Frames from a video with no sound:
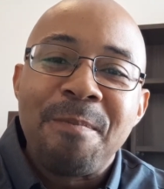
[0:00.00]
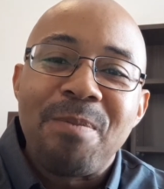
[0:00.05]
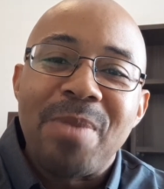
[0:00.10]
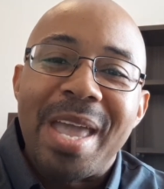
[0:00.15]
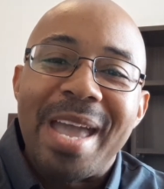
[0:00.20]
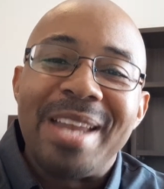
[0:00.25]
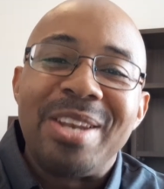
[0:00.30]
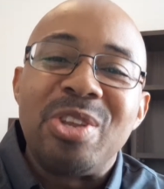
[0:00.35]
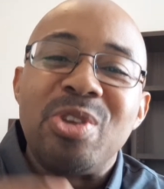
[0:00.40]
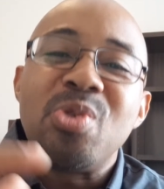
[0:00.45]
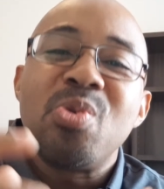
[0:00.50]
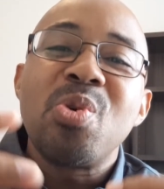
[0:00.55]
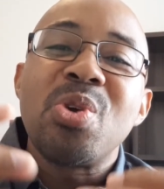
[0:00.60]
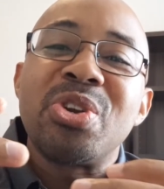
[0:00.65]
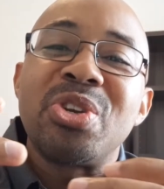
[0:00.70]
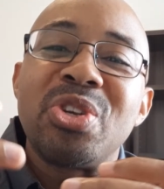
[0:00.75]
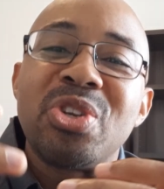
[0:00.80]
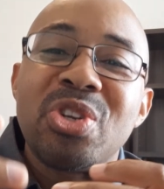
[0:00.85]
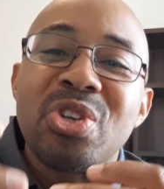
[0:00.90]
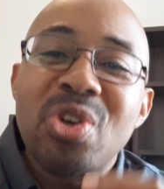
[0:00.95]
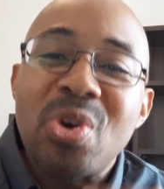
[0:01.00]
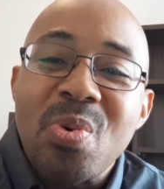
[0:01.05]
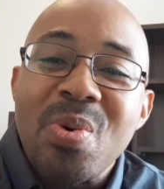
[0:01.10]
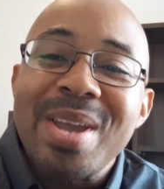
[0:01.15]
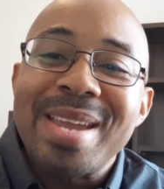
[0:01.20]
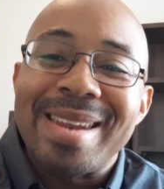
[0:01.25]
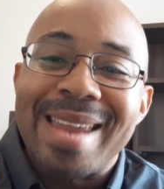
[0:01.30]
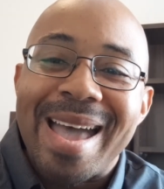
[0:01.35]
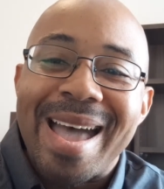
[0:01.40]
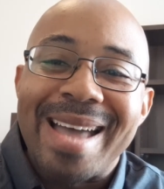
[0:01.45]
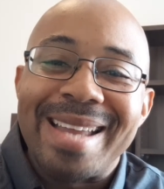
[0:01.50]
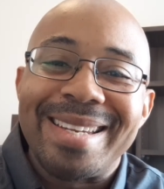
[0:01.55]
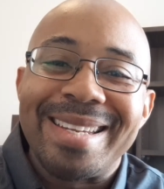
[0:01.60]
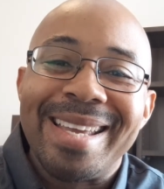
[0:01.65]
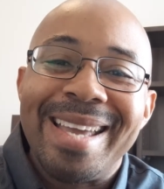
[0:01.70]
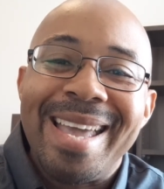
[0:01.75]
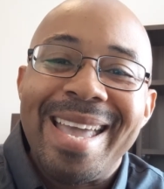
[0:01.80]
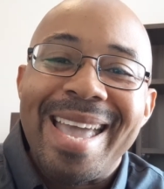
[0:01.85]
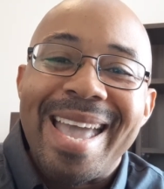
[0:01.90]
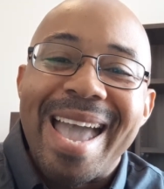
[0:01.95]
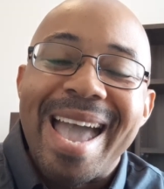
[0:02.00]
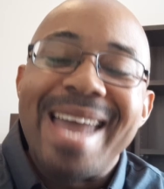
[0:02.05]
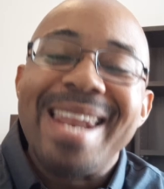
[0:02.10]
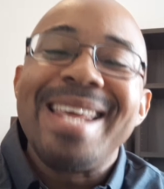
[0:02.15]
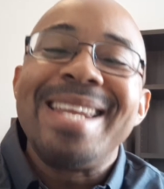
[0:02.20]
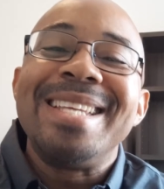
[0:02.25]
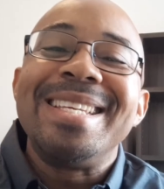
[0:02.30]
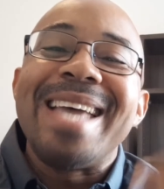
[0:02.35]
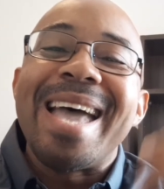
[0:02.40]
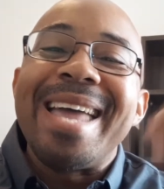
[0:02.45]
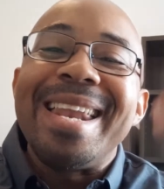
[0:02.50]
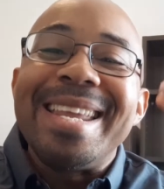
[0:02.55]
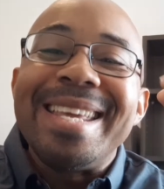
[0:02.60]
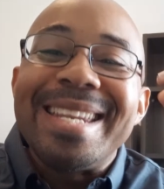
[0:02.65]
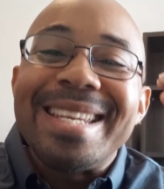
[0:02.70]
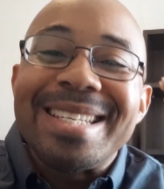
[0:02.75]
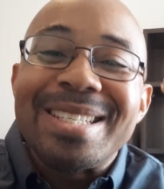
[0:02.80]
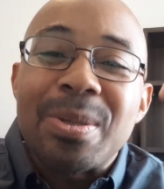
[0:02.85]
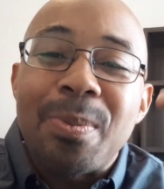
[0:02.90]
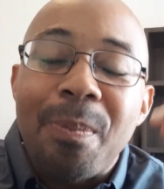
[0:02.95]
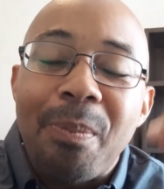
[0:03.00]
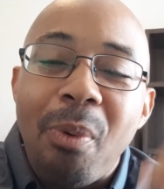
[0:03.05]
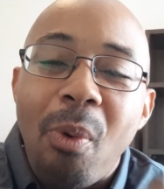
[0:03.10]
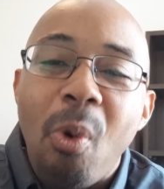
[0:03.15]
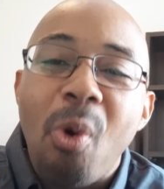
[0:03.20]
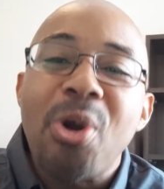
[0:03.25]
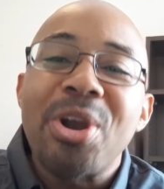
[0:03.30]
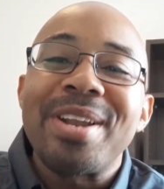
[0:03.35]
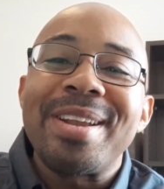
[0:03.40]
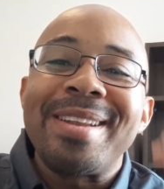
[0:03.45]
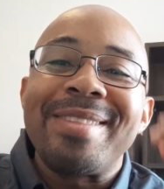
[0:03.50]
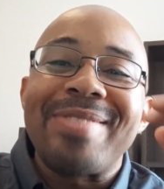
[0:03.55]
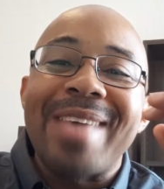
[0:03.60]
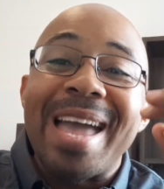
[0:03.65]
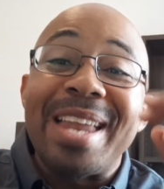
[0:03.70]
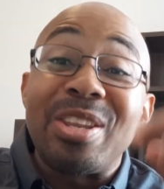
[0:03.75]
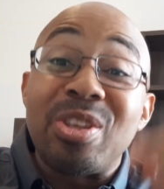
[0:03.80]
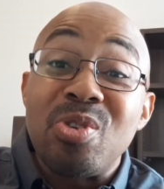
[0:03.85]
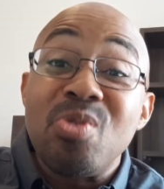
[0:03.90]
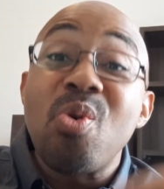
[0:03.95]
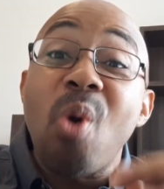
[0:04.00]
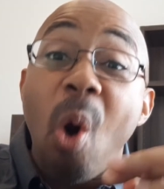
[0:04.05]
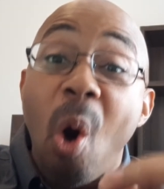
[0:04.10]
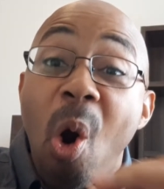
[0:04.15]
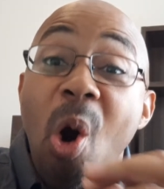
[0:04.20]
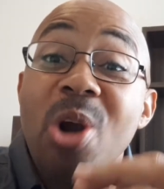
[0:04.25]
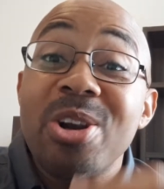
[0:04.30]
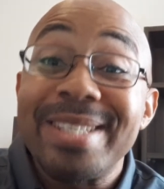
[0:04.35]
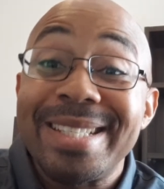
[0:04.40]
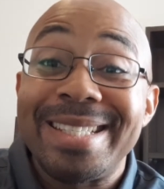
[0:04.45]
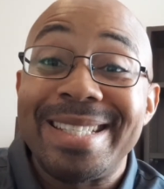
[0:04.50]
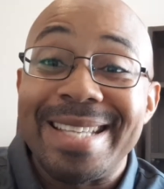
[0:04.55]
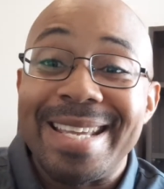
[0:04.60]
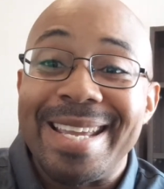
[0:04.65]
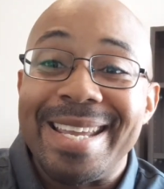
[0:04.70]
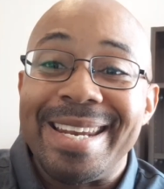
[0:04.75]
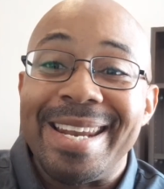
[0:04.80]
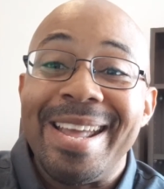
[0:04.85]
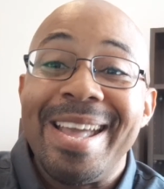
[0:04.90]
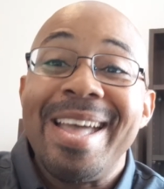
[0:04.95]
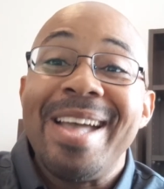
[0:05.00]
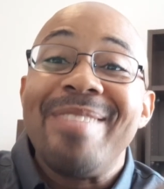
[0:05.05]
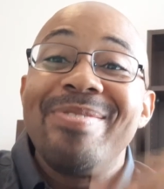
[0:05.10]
And you are doing that. And it is important that you are seen,